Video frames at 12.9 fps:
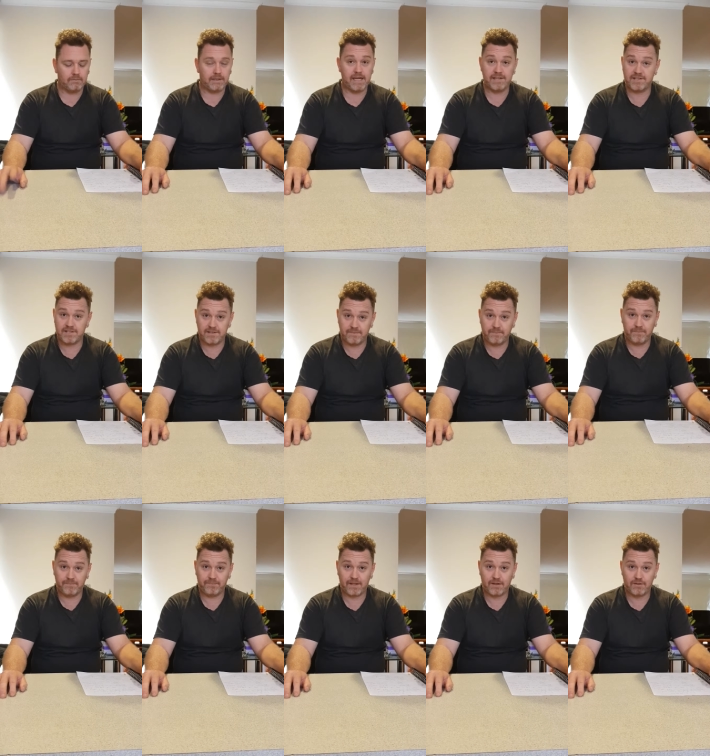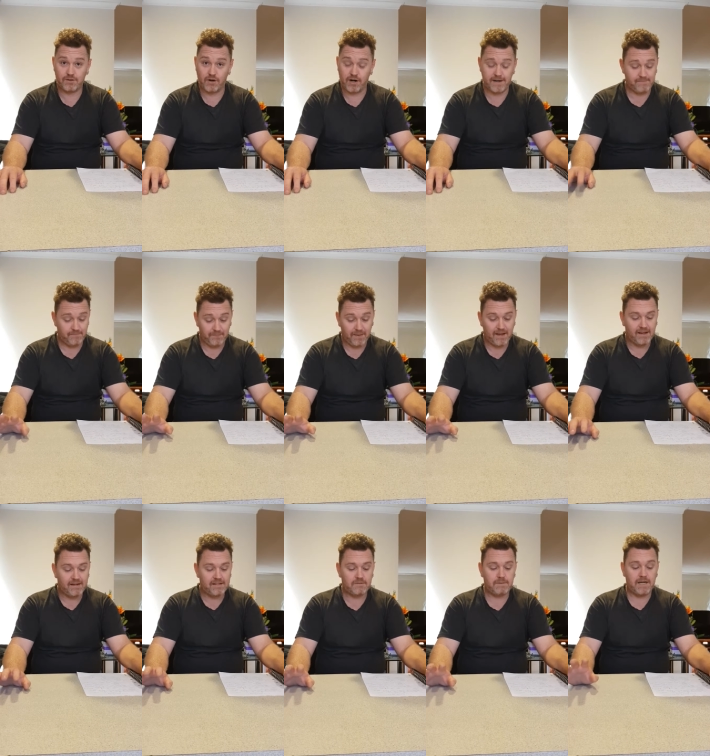kits,
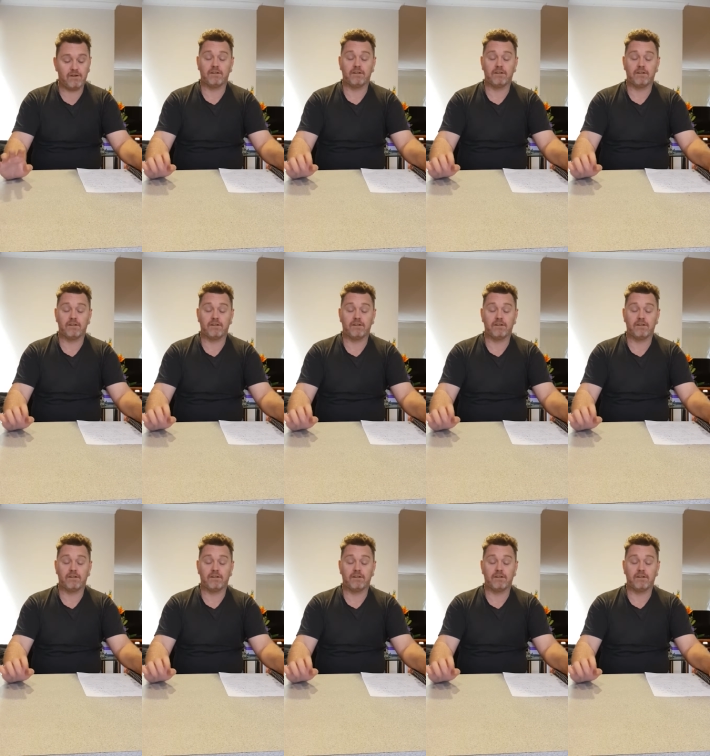depending